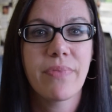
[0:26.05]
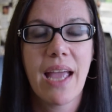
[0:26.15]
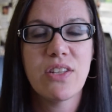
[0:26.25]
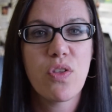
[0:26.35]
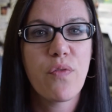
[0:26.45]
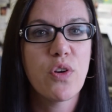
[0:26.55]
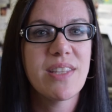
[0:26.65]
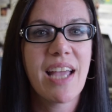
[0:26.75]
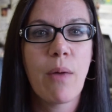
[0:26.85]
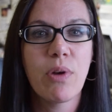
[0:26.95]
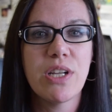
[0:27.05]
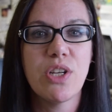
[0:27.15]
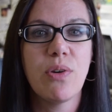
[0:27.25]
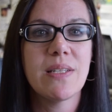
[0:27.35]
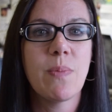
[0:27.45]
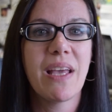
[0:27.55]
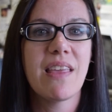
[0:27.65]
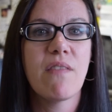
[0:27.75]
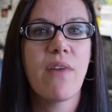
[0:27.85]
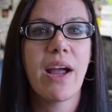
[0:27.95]
And so the first thing I want to do is make
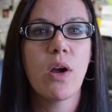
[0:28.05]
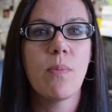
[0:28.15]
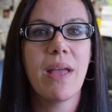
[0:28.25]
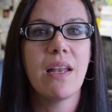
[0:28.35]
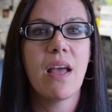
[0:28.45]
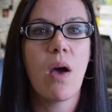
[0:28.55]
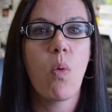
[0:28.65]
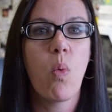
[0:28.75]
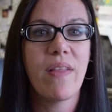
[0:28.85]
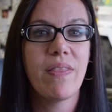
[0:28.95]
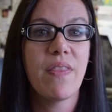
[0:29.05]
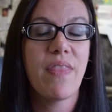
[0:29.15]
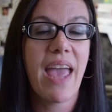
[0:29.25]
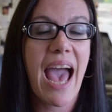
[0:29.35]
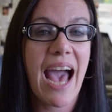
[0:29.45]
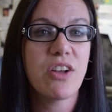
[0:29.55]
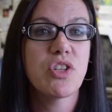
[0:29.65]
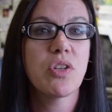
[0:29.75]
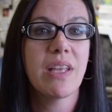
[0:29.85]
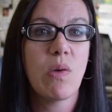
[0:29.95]
the environment one that they
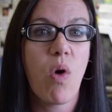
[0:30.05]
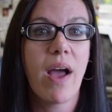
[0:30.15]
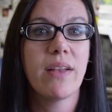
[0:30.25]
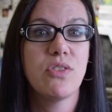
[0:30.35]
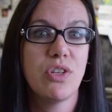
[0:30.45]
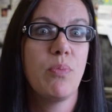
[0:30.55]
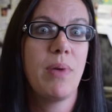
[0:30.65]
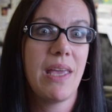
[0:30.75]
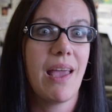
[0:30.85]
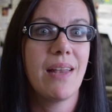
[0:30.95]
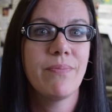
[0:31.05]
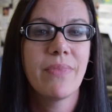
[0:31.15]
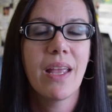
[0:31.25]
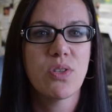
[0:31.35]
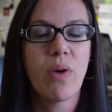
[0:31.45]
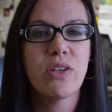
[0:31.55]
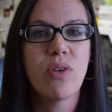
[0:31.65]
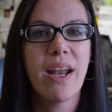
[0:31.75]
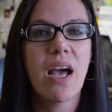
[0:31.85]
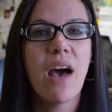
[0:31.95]
actually want to be in. So I
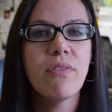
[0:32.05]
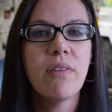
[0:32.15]
try to cover